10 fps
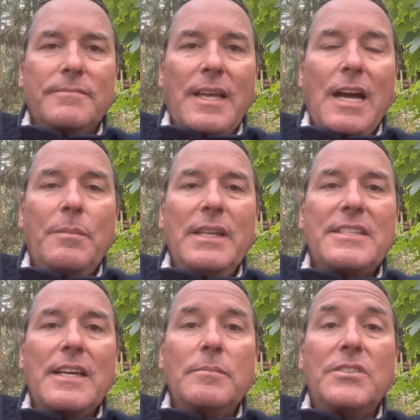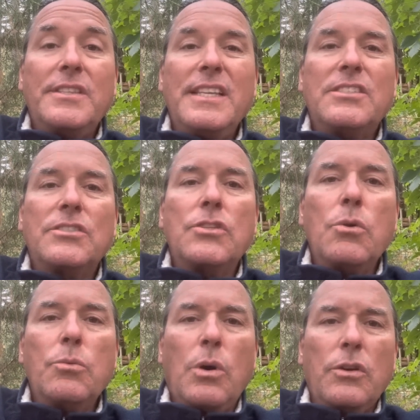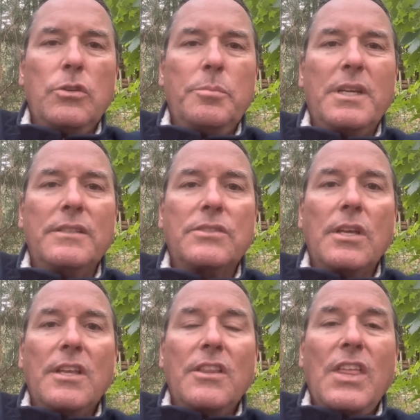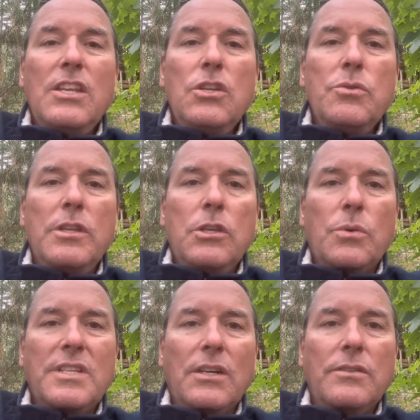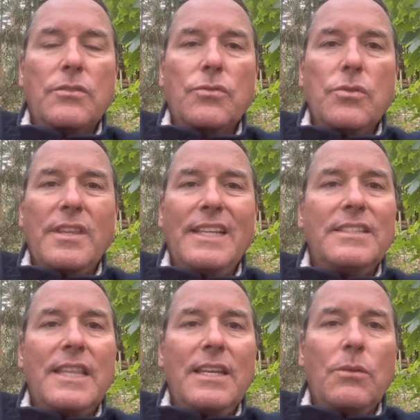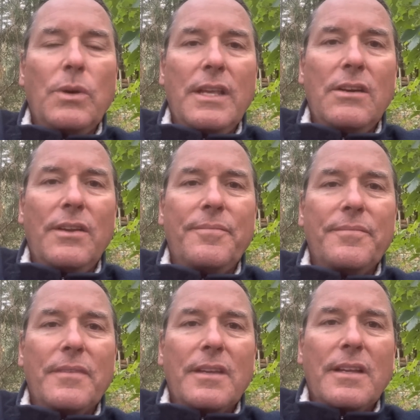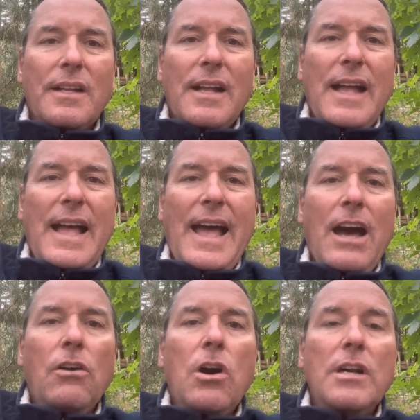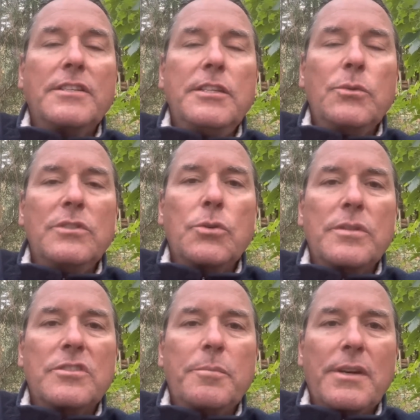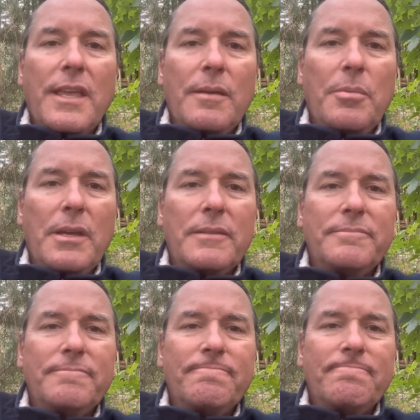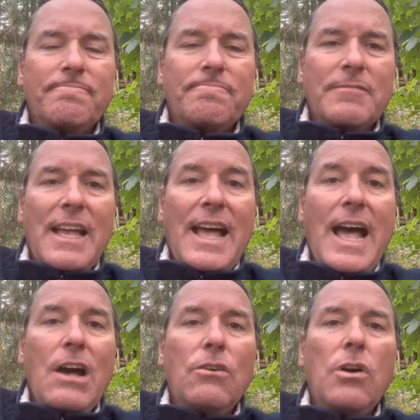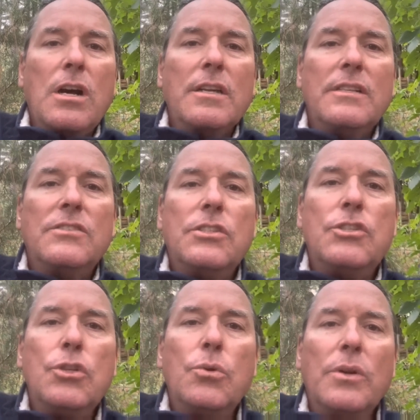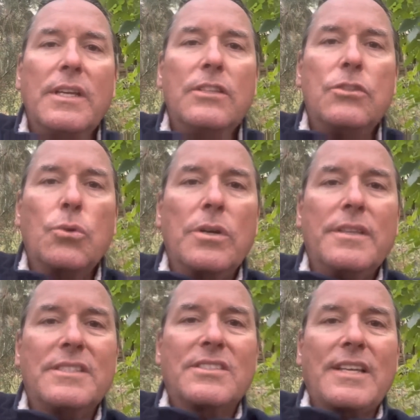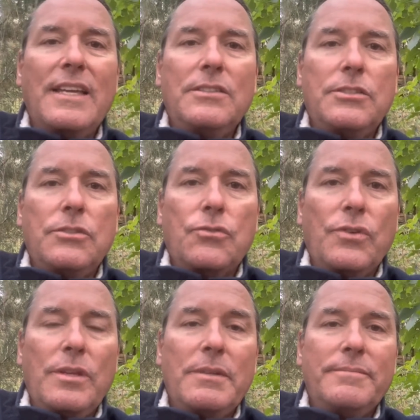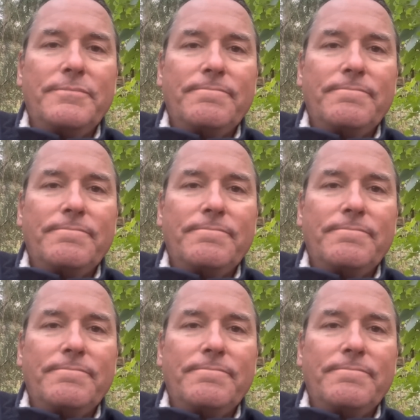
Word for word: How many times did they stonewall you because they knew that you were telling the truth and they, they didn't want to hear it? How long did you endure the smear campaign? How long did you endure the silent treatment?